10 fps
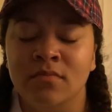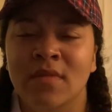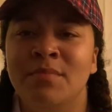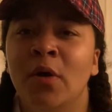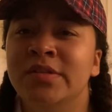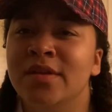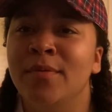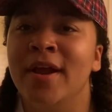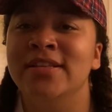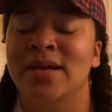in most of the
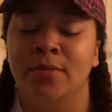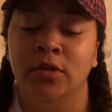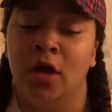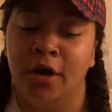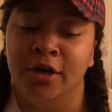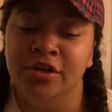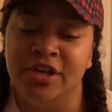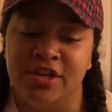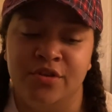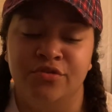brands, I'm a large,
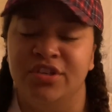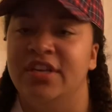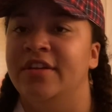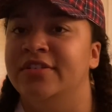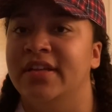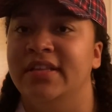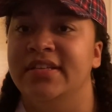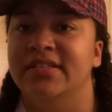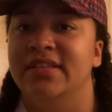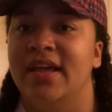and usually there's at
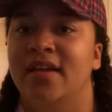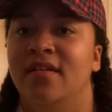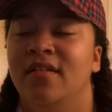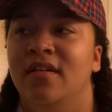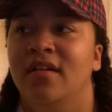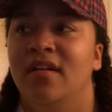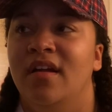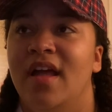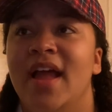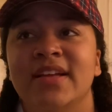least like
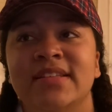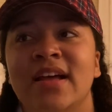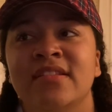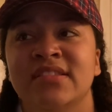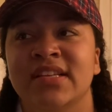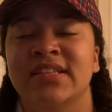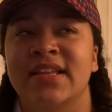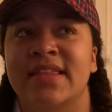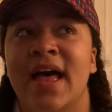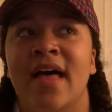XLs and things
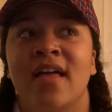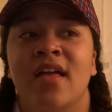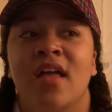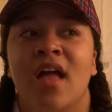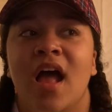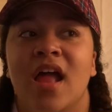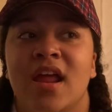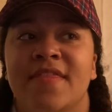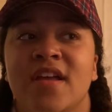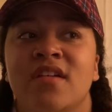like that. And I
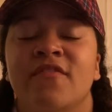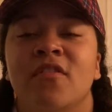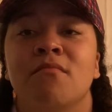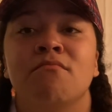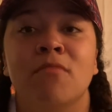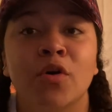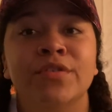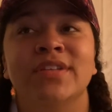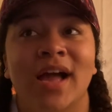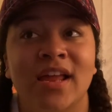think for
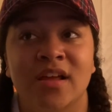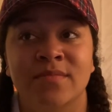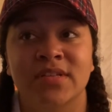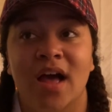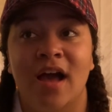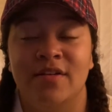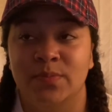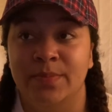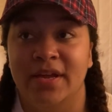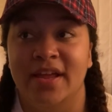most items, I was
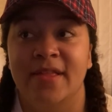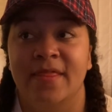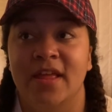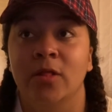picking the